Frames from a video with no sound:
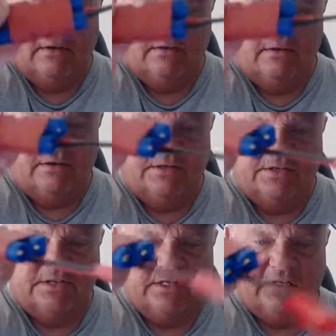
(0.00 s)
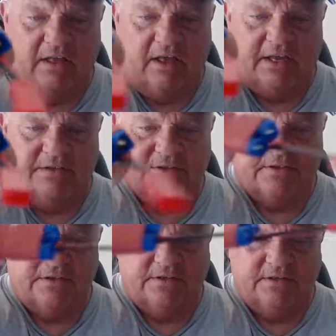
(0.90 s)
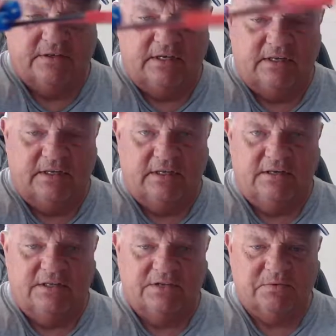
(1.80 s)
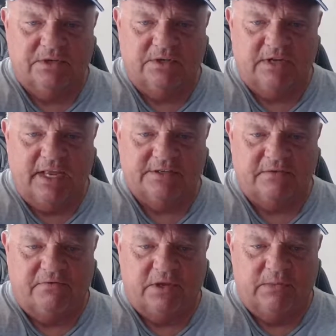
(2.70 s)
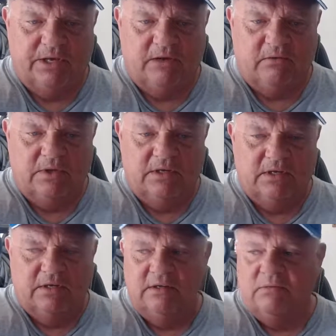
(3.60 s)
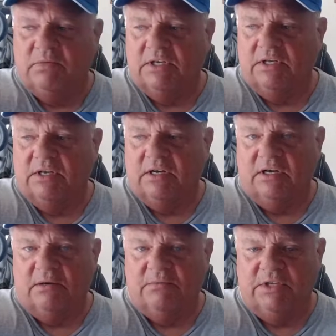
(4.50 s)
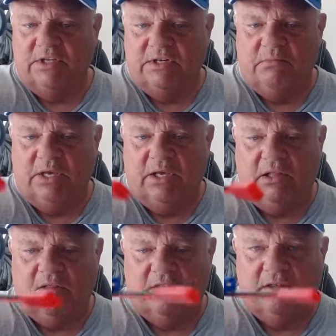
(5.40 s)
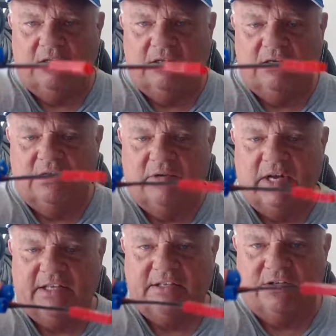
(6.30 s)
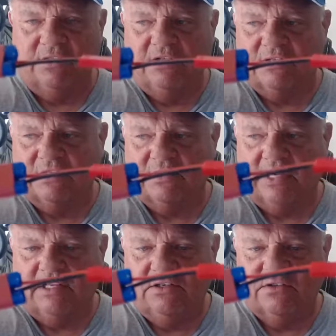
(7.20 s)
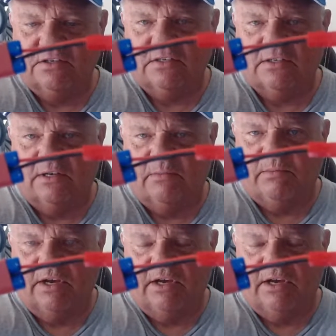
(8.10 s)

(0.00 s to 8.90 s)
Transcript: They're just inlines, and then this one has a female, but you need a male. I mean, I can still use this. I can use this on my